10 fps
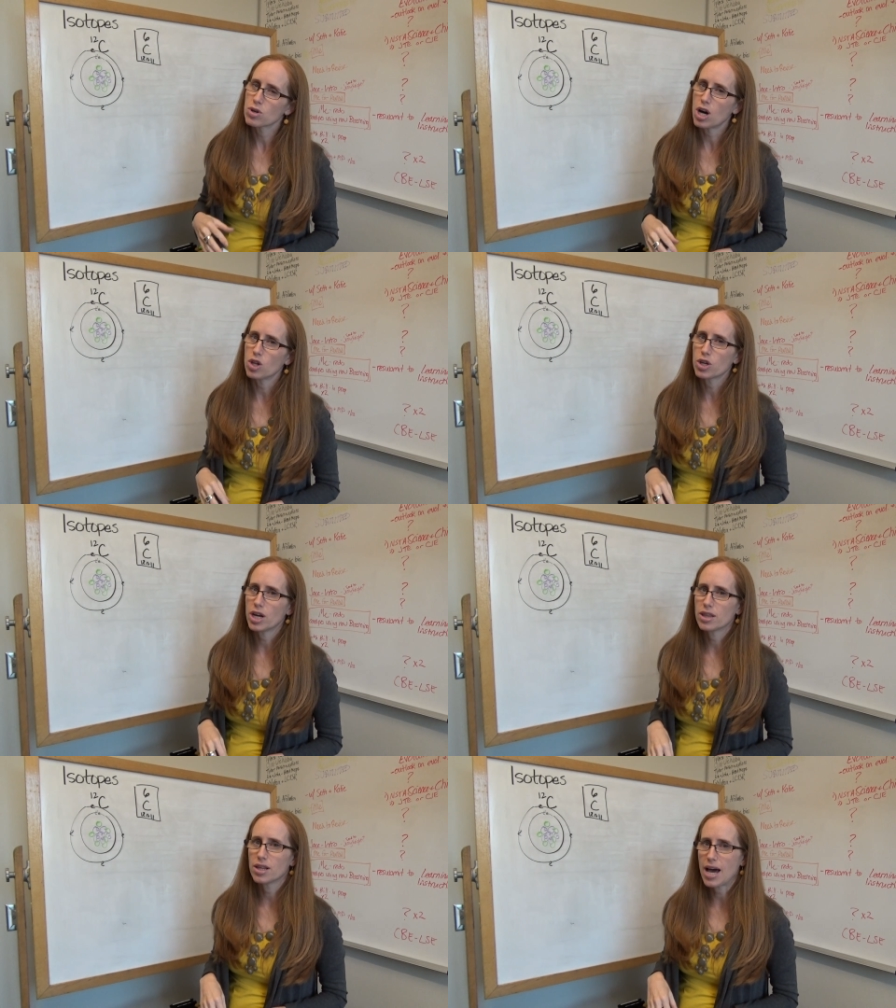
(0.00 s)
we're not looking
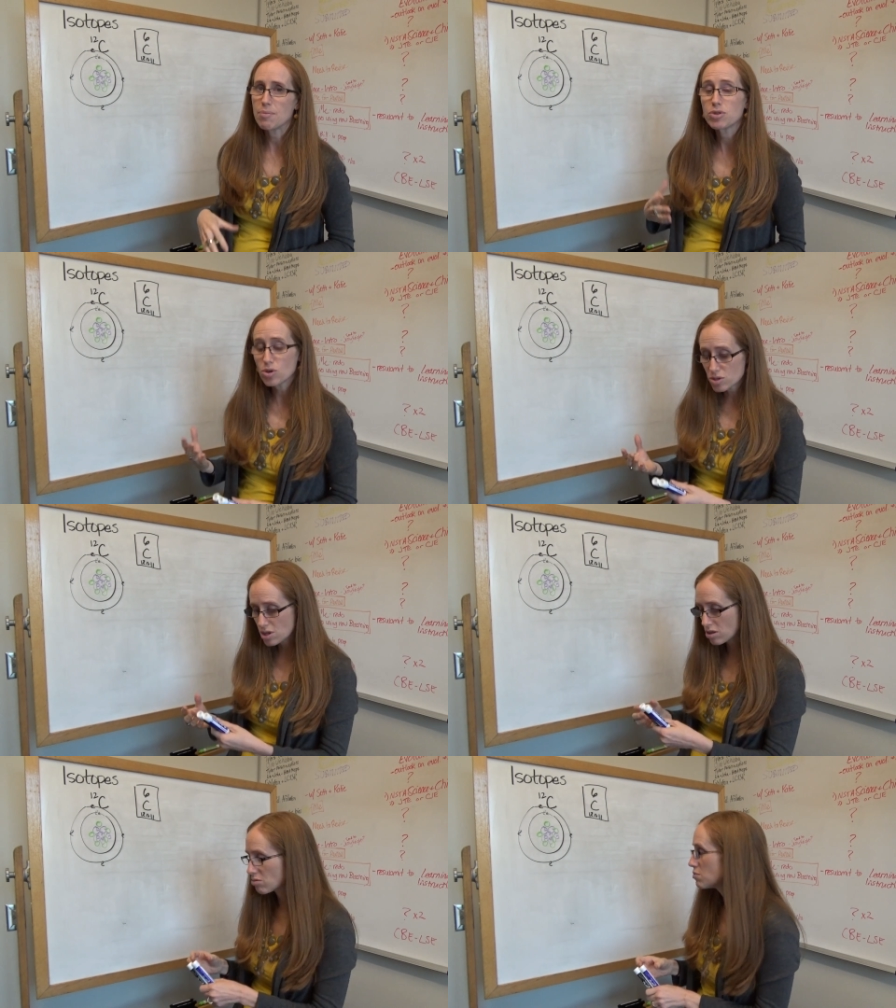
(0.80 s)
at in the lab, but those are
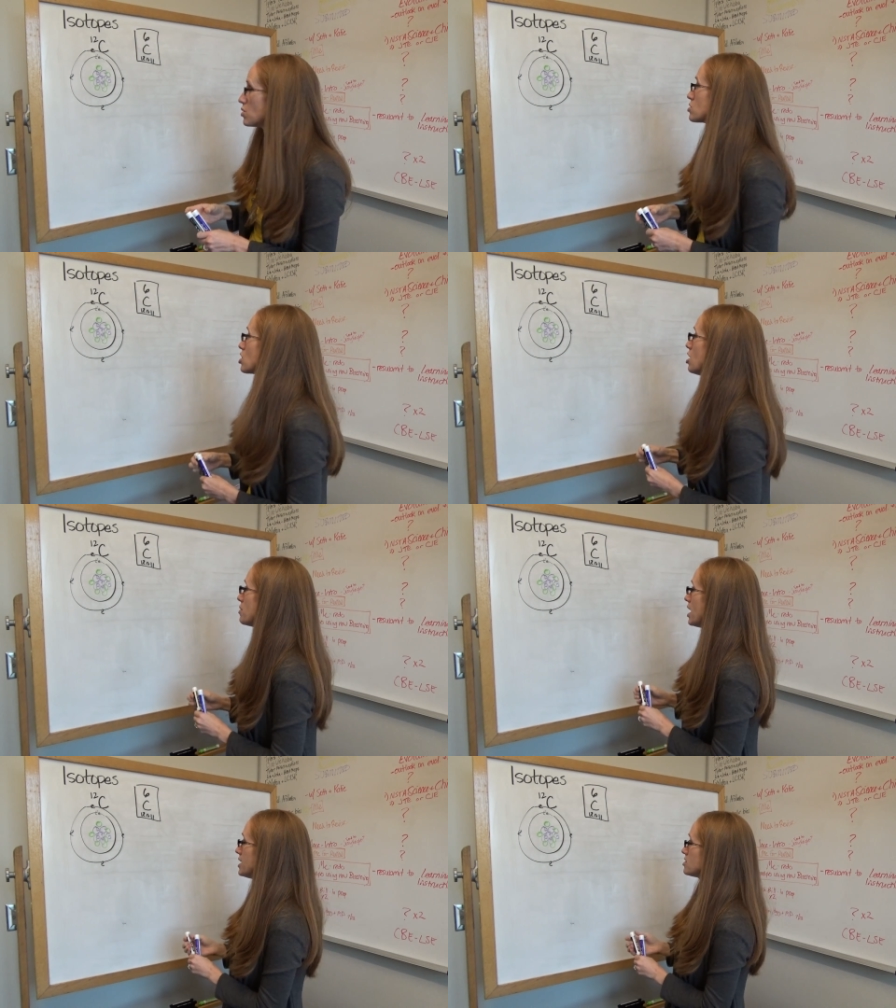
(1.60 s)
the 3 most
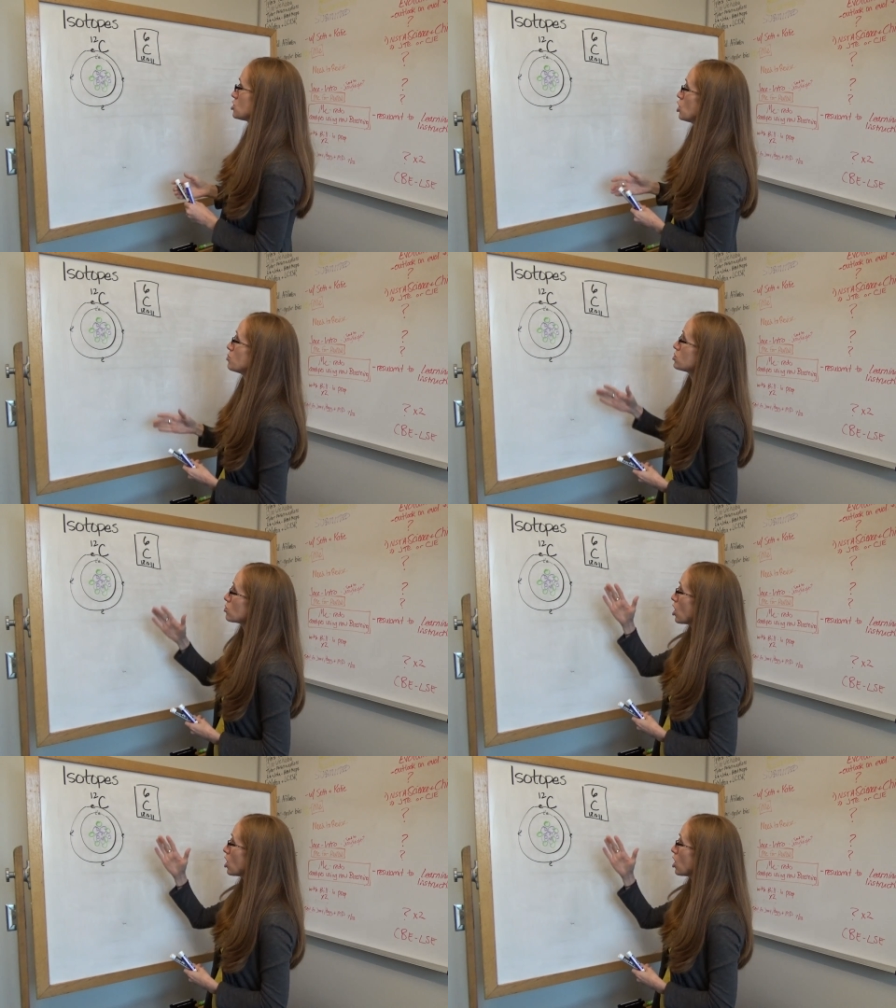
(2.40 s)
common isotopes. So